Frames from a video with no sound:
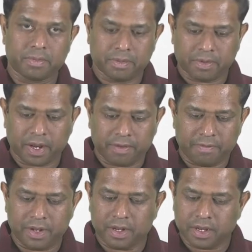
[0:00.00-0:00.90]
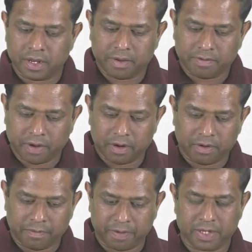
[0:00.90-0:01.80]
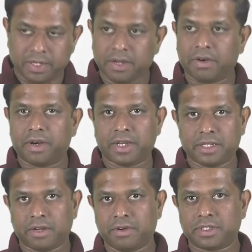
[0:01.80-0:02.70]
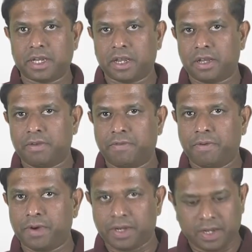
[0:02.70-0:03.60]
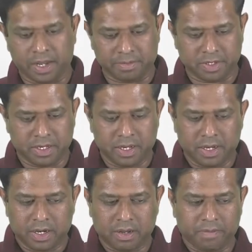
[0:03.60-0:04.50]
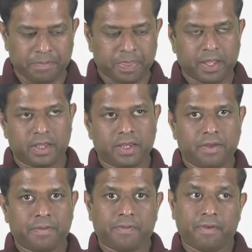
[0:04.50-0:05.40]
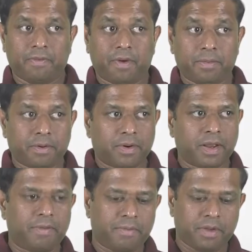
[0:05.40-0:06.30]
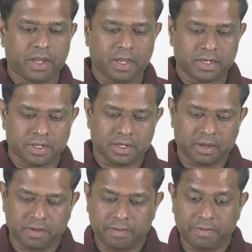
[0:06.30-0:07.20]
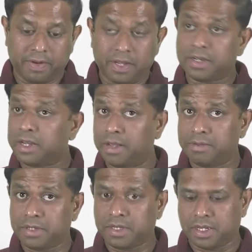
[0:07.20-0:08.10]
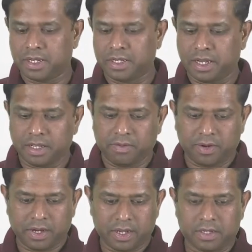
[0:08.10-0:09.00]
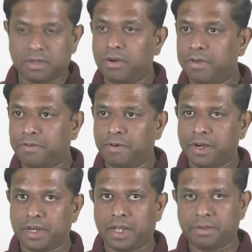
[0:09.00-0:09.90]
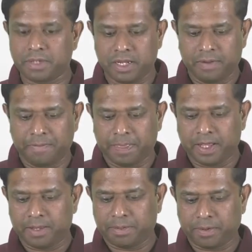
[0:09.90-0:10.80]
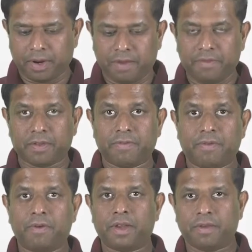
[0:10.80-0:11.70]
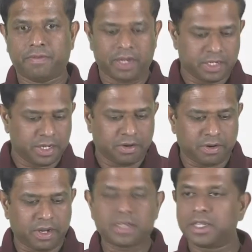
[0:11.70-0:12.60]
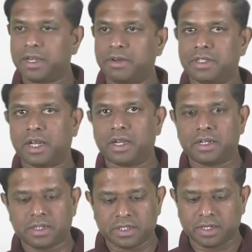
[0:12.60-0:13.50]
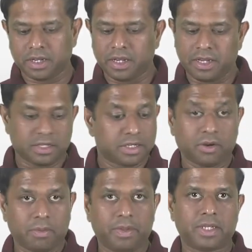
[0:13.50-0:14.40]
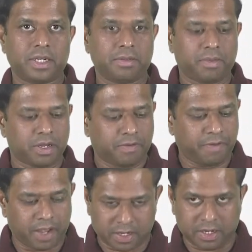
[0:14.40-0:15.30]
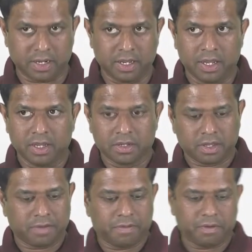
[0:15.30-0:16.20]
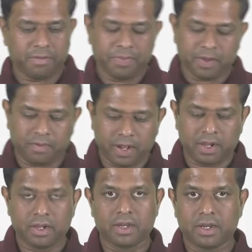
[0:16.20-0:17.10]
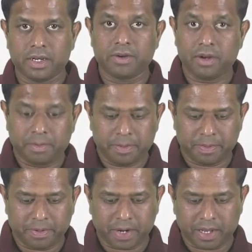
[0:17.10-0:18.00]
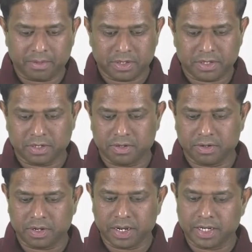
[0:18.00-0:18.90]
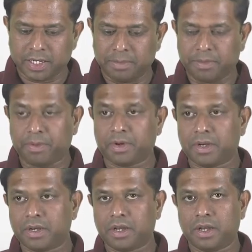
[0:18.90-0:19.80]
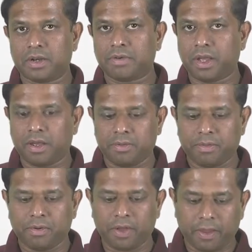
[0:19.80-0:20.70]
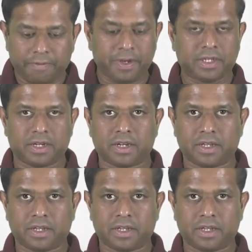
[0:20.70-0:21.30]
program will follow fetch, decode, execute cycle 40 times. Now, if one program has 50 times and the other one has only 40 times, then the program with 40 fetch, decode, execute cycles is obviously much faster. So therefore, while developing programs, so it's important to have more efficient